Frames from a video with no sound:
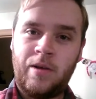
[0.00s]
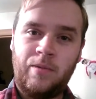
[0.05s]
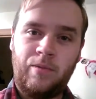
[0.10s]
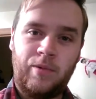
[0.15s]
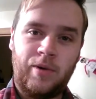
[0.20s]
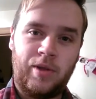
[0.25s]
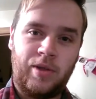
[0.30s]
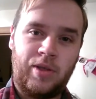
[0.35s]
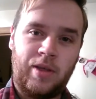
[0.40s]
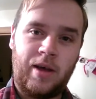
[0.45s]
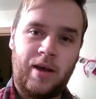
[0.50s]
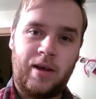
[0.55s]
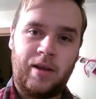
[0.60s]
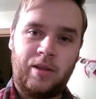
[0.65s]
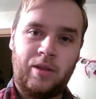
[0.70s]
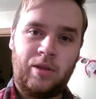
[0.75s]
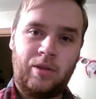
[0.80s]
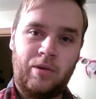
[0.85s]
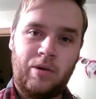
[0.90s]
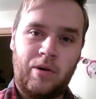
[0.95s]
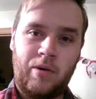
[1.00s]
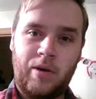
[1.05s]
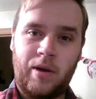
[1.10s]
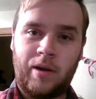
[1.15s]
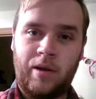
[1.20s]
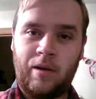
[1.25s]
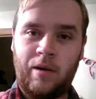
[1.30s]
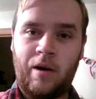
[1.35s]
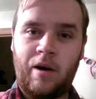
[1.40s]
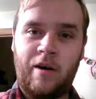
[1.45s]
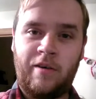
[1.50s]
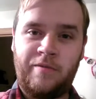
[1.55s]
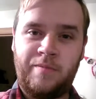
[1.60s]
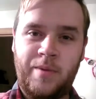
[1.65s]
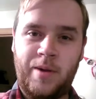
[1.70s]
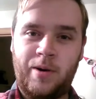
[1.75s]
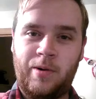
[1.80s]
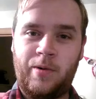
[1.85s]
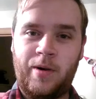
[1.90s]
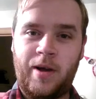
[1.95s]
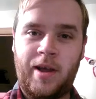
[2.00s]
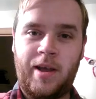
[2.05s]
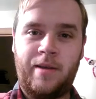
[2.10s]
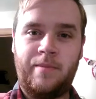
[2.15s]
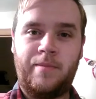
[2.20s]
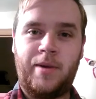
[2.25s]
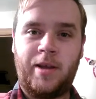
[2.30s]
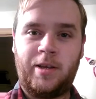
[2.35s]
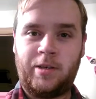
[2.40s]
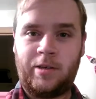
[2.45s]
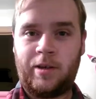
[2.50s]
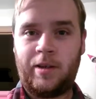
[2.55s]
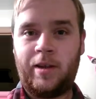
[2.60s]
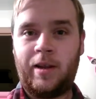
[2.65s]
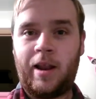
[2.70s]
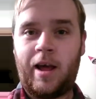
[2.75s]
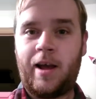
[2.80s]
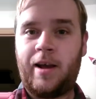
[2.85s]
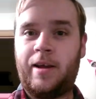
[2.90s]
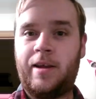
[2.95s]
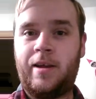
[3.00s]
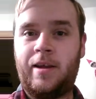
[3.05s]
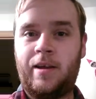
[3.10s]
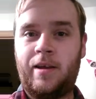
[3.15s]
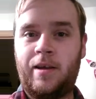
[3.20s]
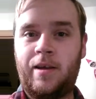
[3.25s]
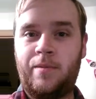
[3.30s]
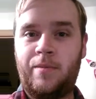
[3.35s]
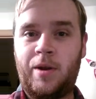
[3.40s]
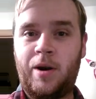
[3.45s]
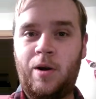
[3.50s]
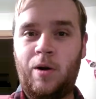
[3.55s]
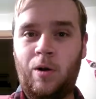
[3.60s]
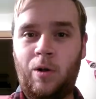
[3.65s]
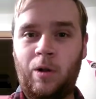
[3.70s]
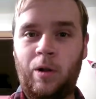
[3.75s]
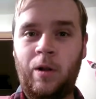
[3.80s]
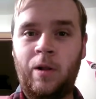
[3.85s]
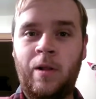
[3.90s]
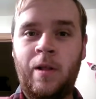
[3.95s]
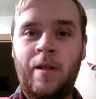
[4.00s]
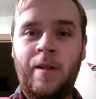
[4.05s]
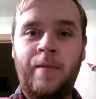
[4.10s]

with uh, throwing Hoffman away and basically locking him in a hole